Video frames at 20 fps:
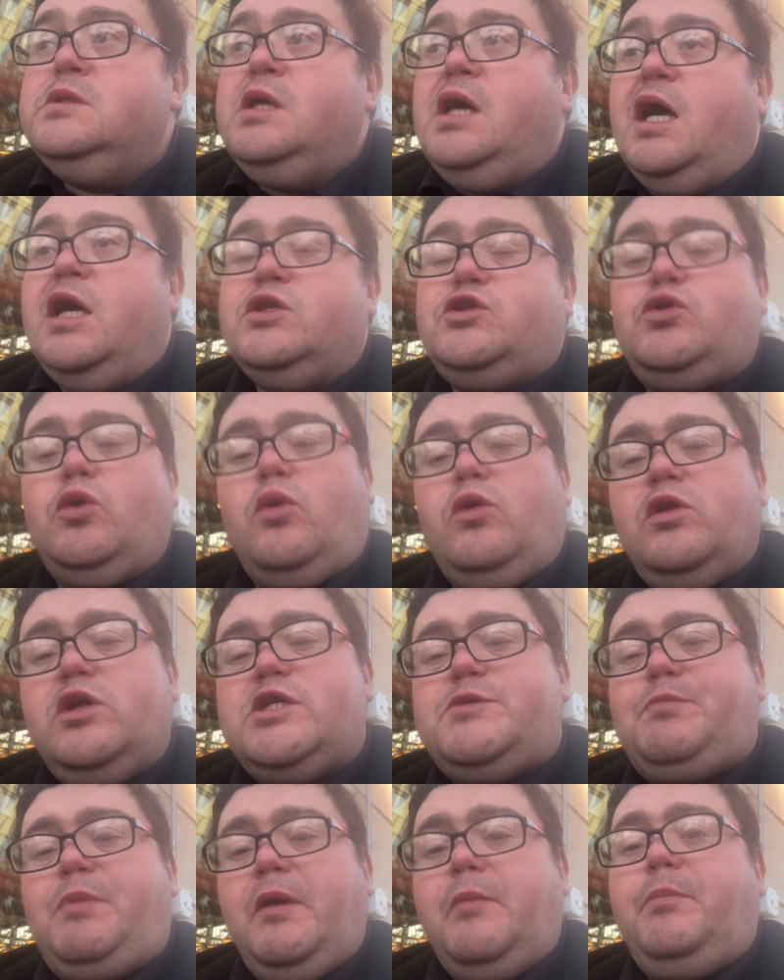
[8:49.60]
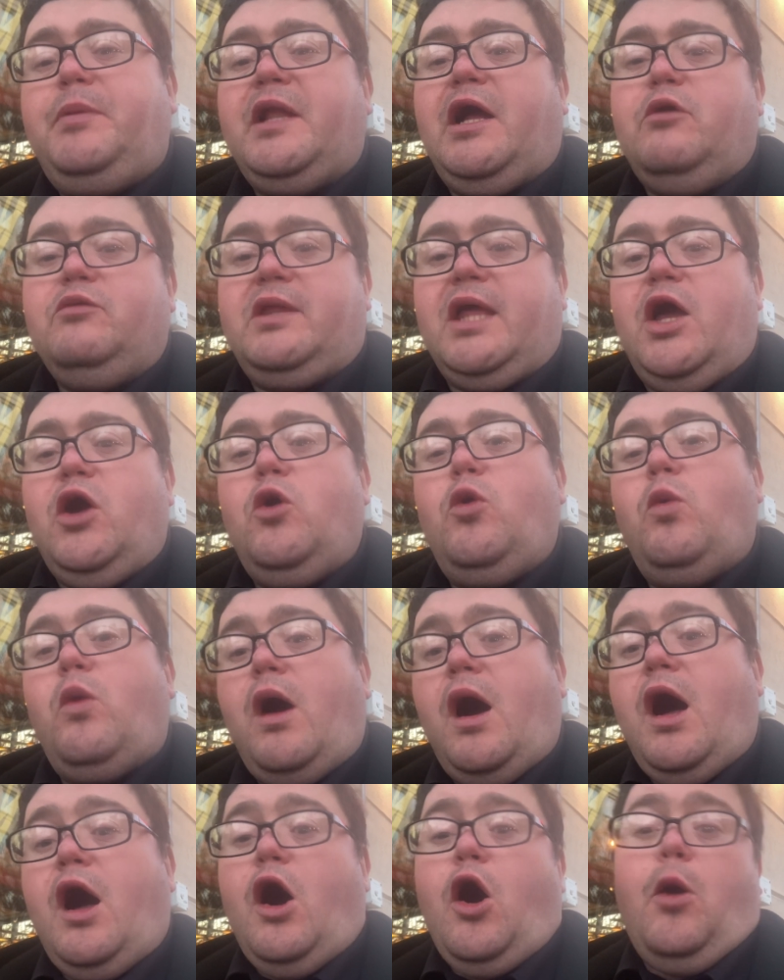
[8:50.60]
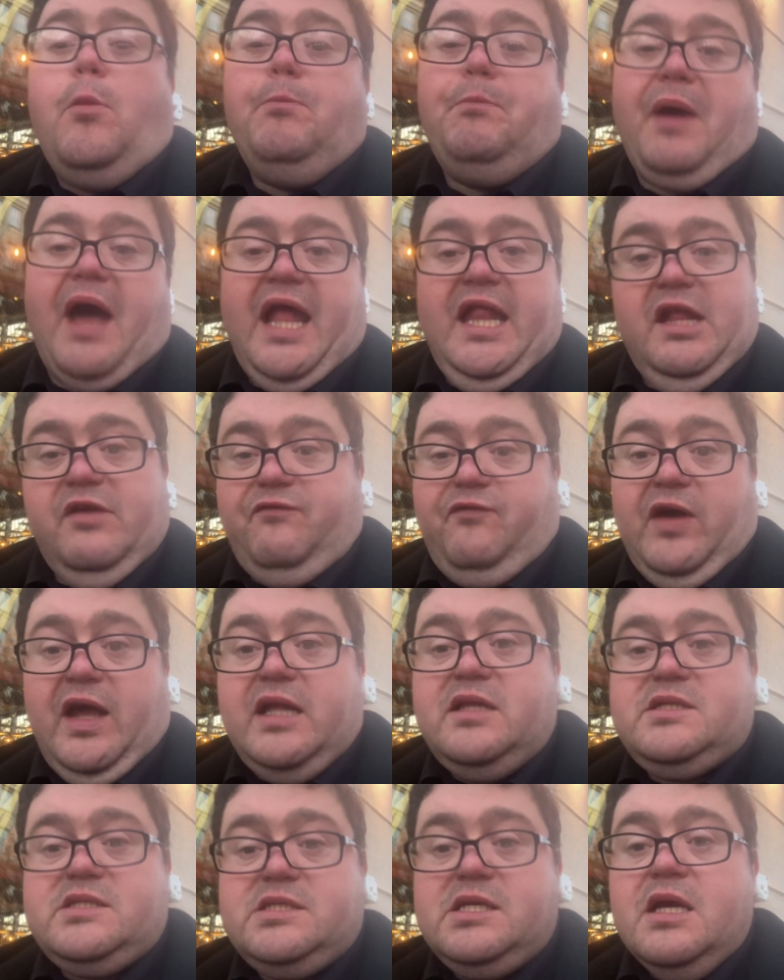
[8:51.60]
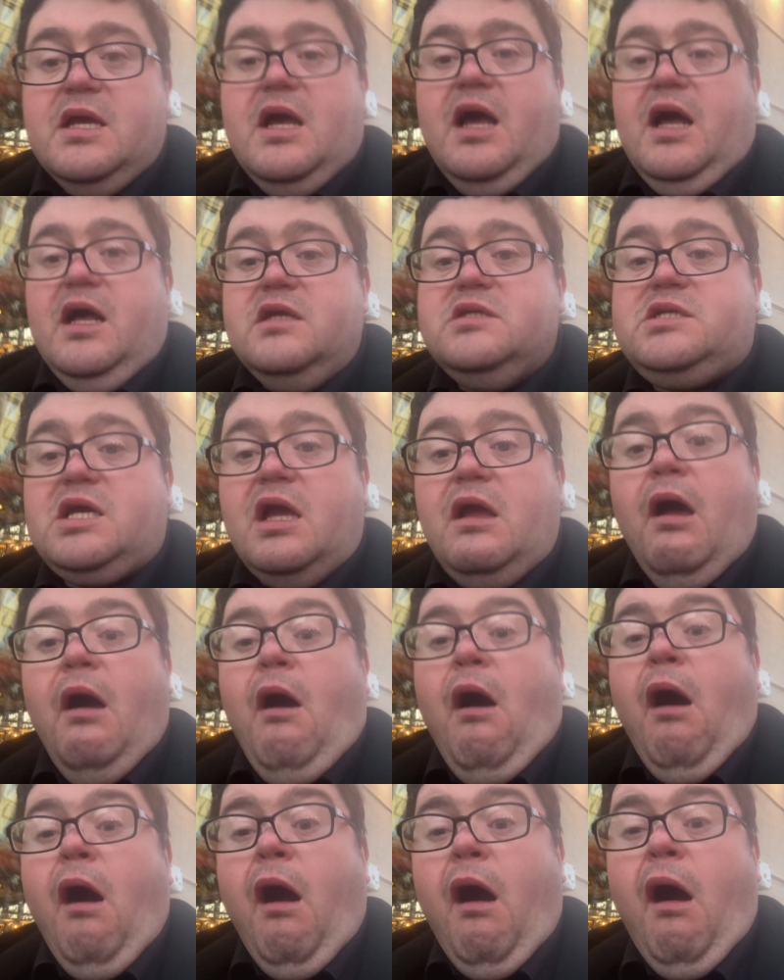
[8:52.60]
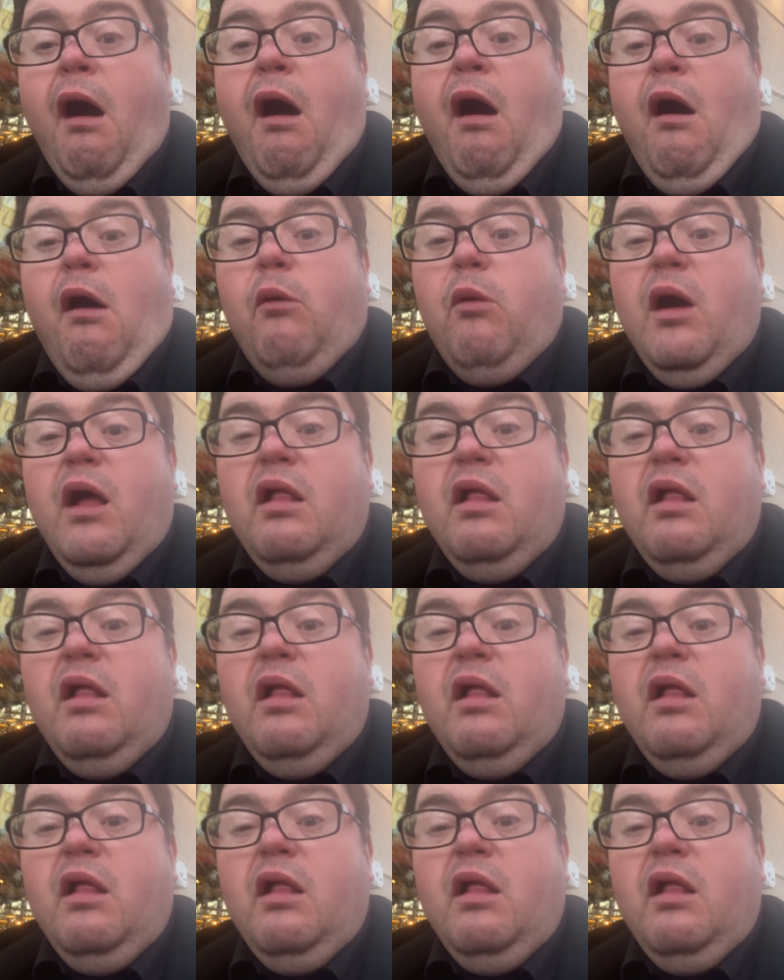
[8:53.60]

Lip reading: And to all those people out there who are on benefits and say, James,